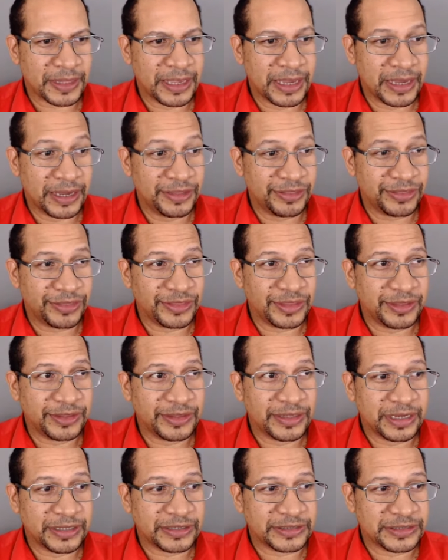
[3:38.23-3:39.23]
I
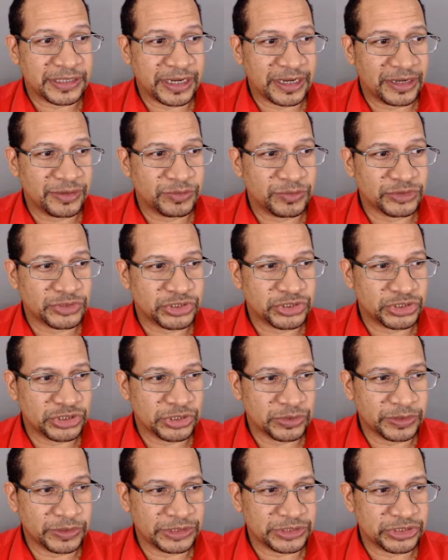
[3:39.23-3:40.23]
think that I will
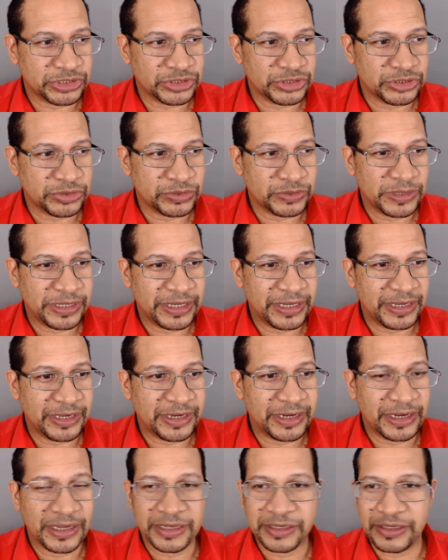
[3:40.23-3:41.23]
show it to you
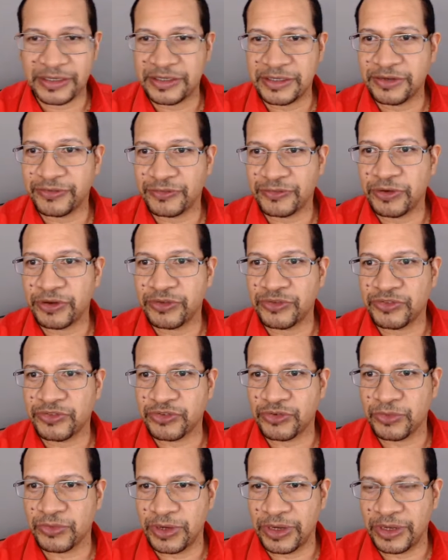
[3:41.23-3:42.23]
in a different
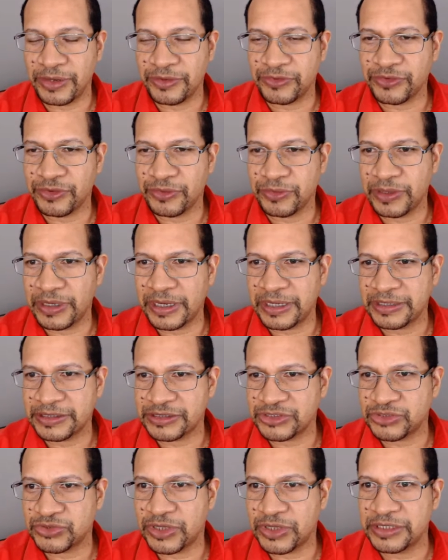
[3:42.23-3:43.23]
screen. So
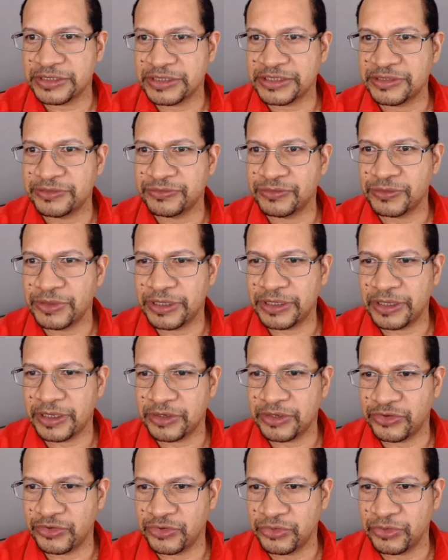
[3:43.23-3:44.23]
let's try and see if we
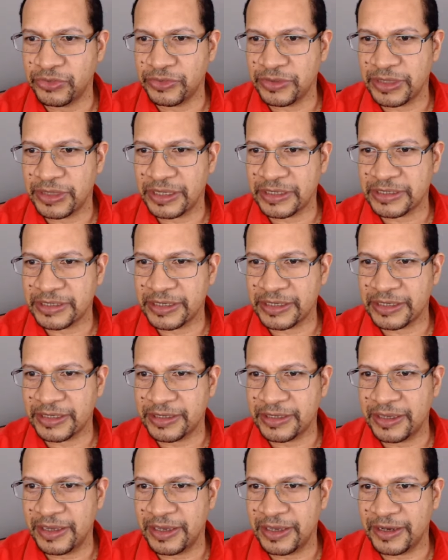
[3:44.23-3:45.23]
can do that
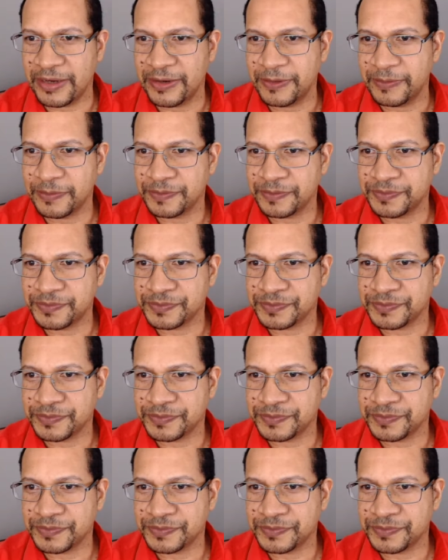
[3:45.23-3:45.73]
again.